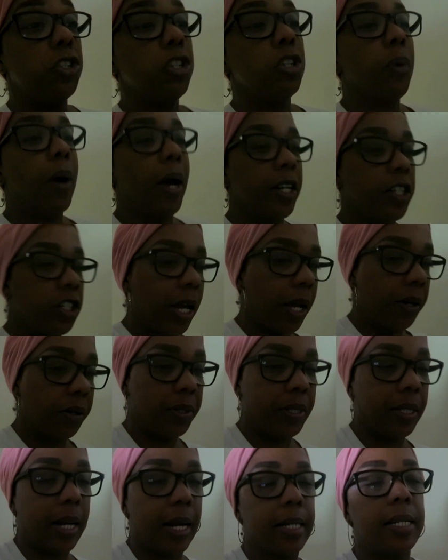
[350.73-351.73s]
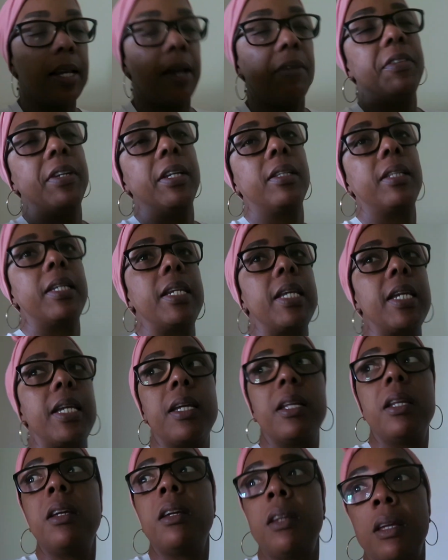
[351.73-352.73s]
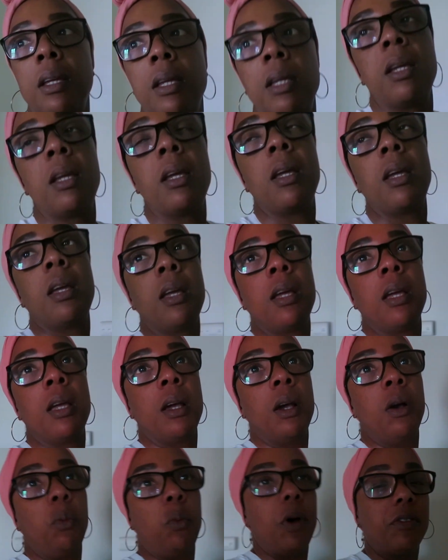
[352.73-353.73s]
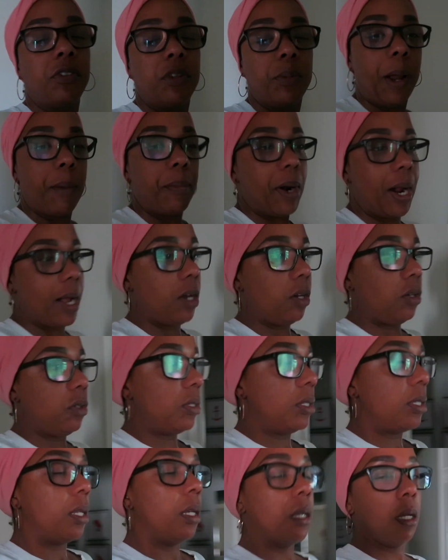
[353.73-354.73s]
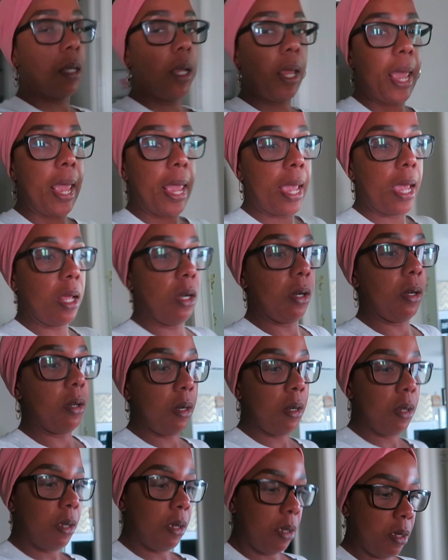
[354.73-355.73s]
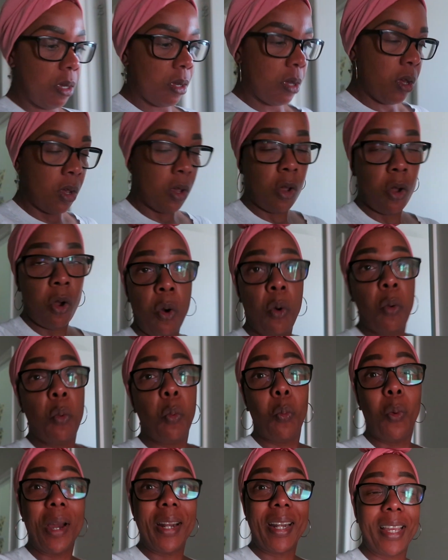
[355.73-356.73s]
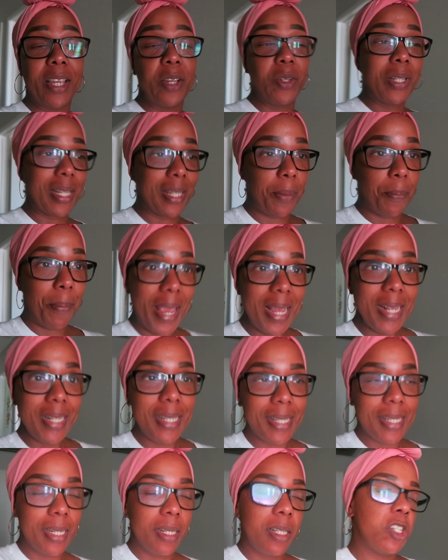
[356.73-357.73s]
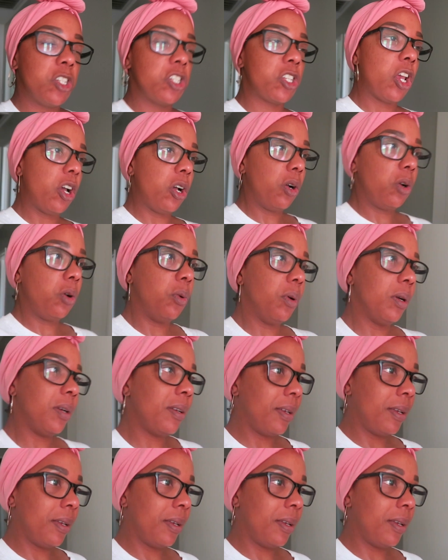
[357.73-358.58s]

2 eyeshadows that I definitely need. One for my brows and one I use as a base. So